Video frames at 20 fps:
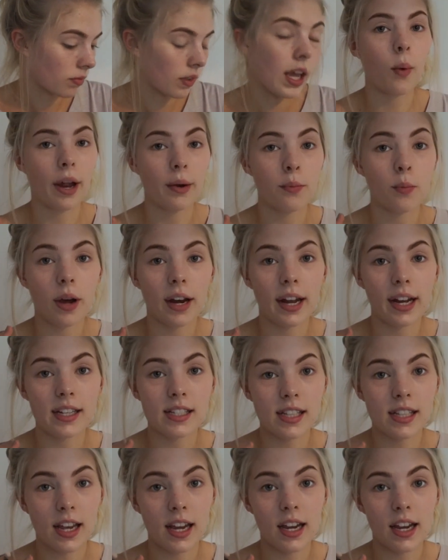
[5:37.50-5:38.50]
And when I
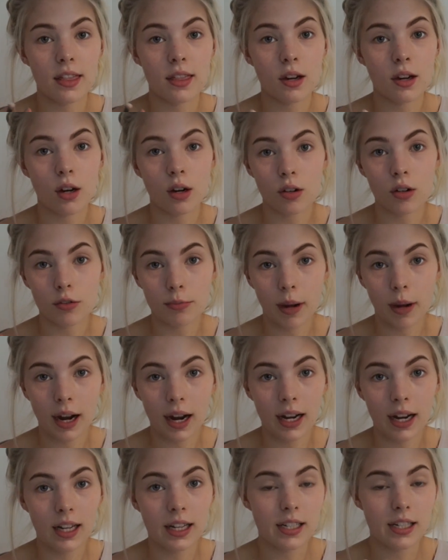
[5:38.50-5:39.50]
say the whole of
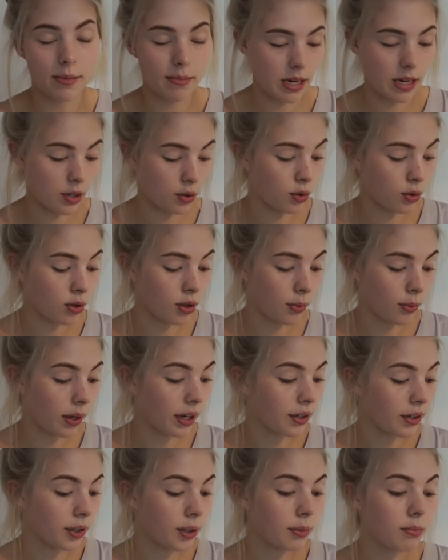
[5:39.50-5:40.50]
my eyelid, I mean all the
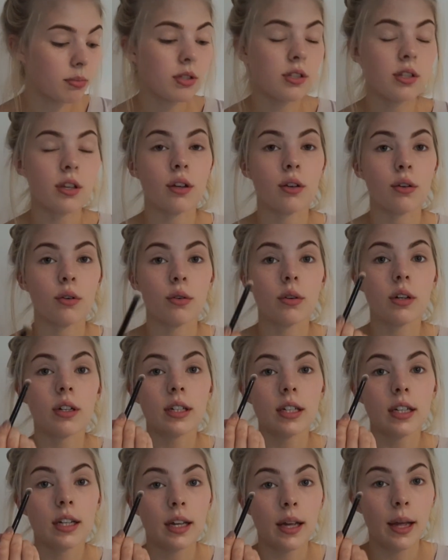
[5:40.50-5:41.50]
way up to
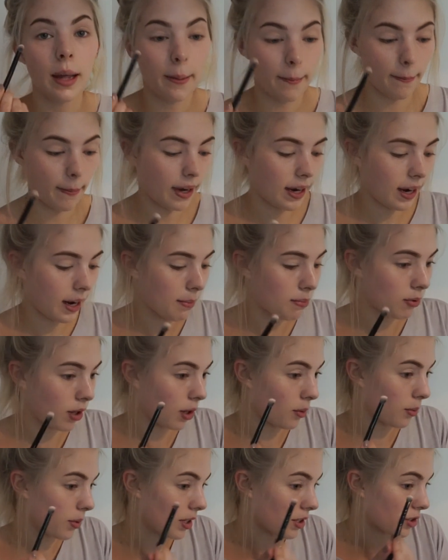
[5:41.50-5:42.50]
my
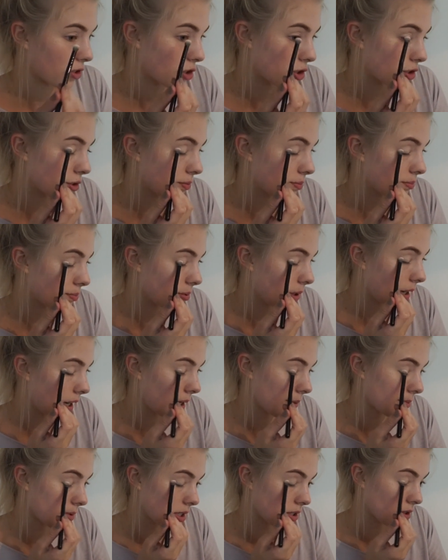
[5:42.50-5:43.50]
eyebrow, which
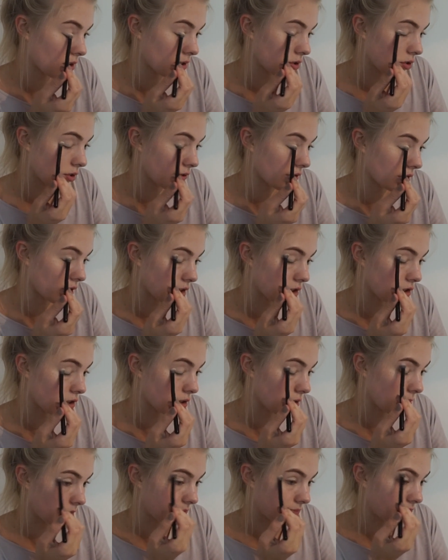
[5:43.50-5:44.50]
perhaps is
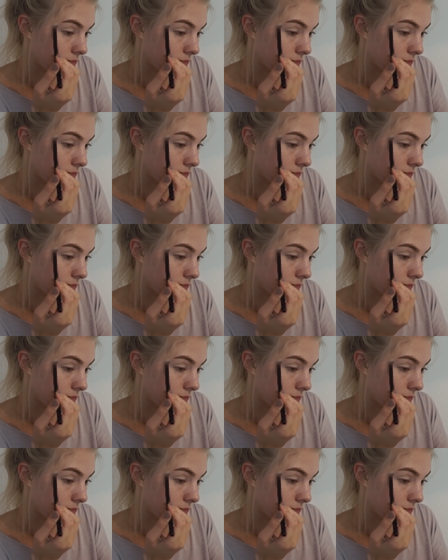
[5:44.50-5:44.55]
controversial.